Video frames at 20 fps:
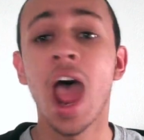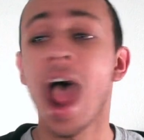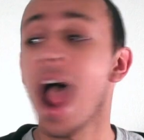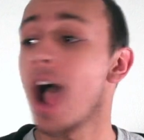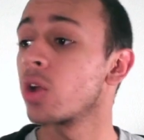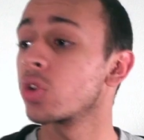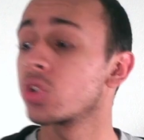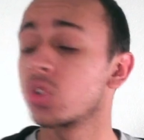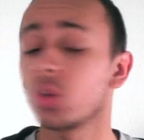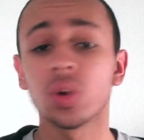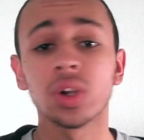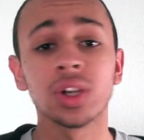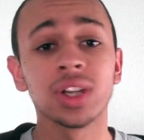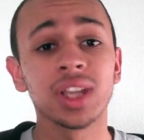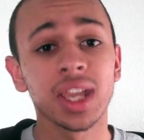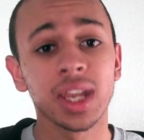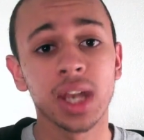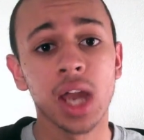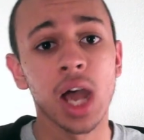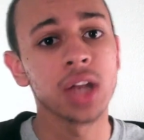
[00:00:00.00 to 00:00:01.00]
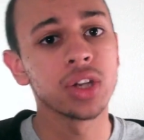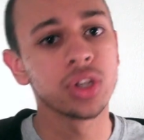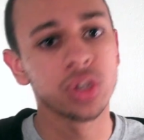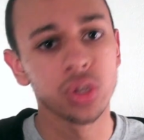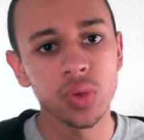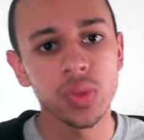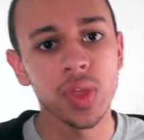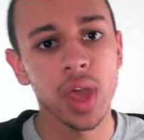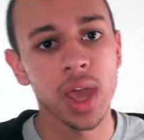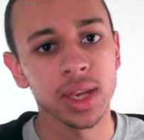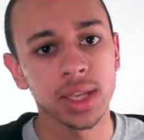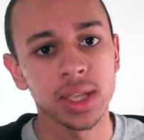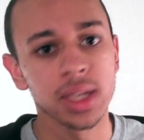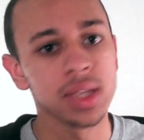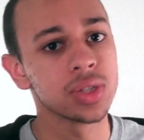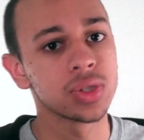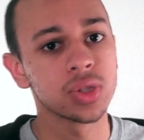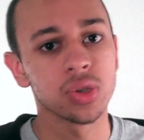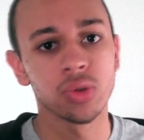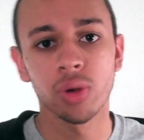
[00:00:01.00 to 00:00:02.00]
Hal Jordan cannot do that. He
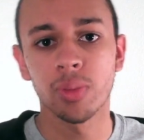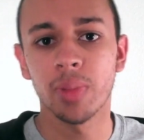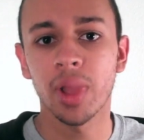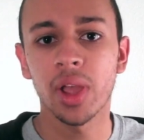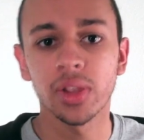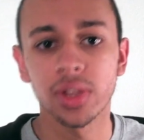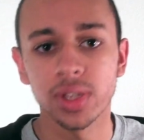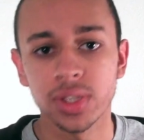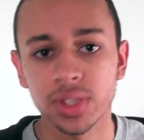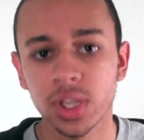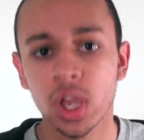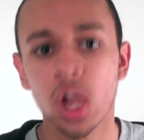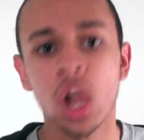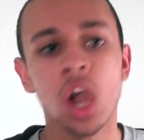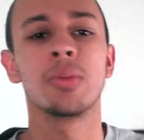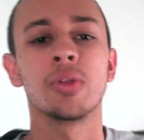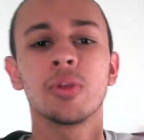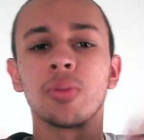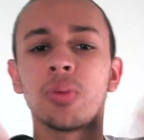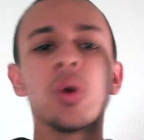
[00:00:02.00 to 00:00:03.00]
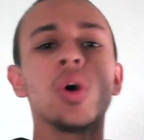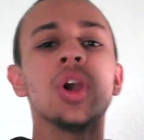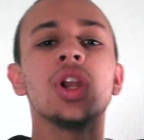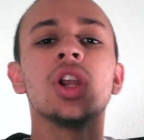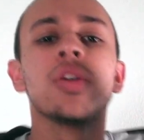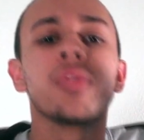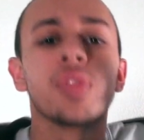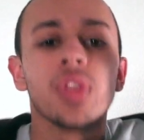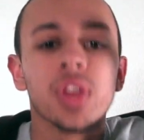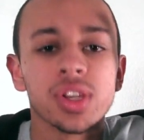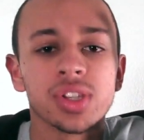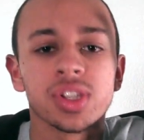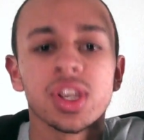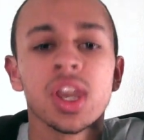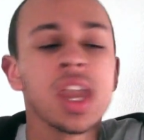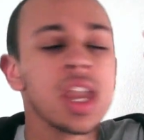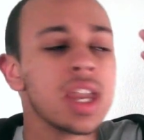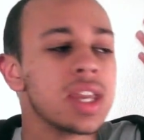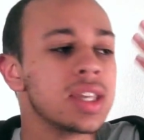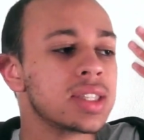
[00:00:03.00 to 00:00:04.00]
is too rebellious. But the point of this
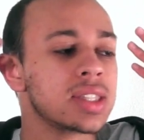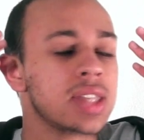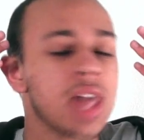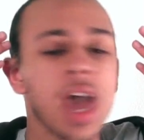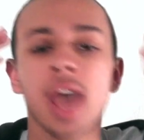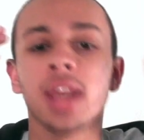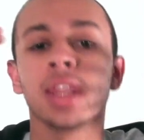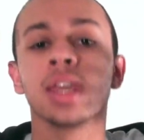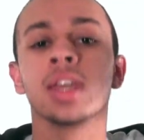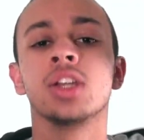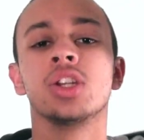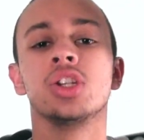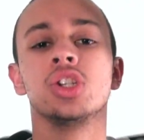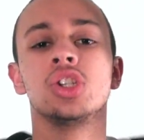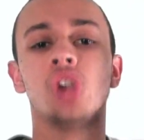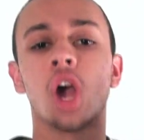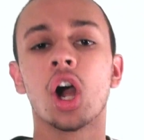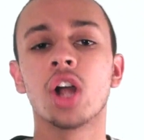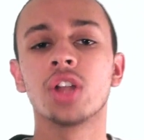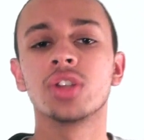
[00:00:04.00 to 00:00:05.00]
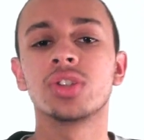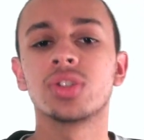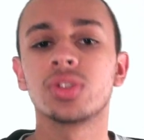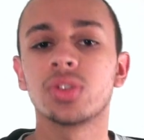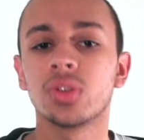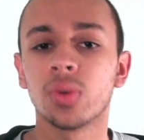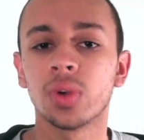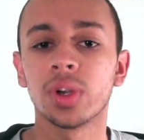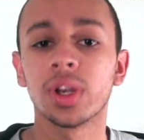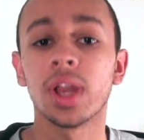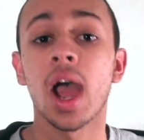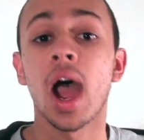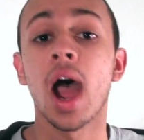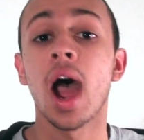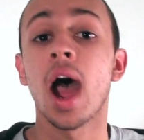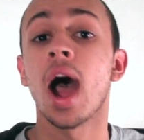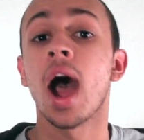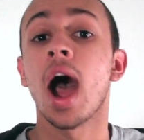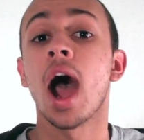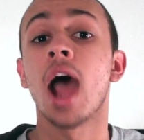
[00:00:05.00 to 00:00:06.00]
is that John Stewart,
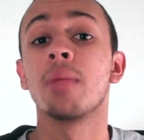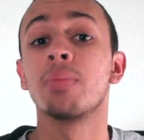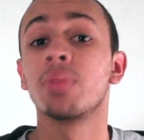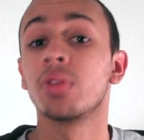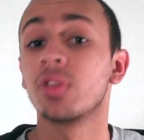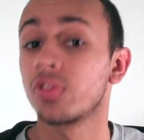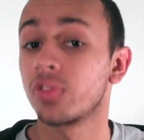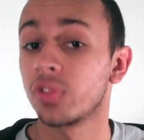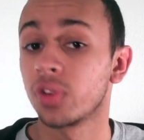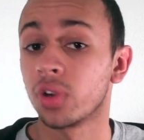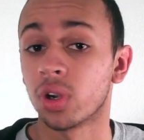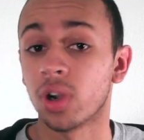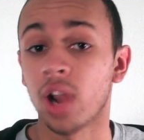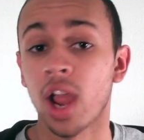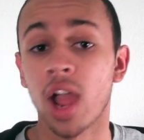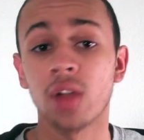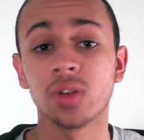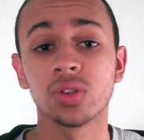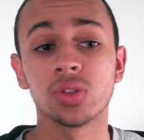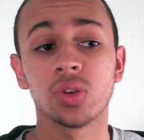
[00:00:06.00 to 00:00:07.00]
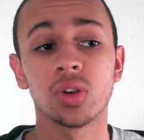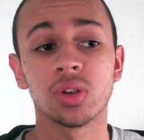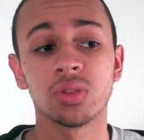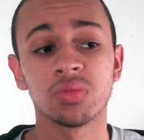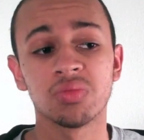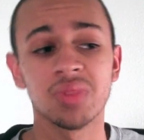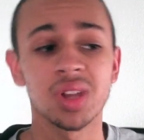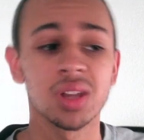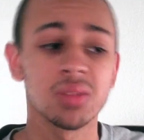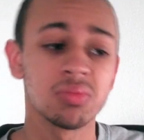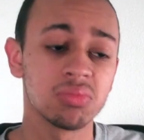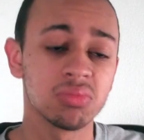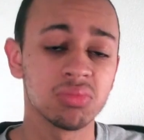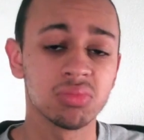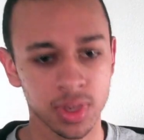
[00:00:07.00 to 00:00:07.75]
I prefer. Hal Jordan, me.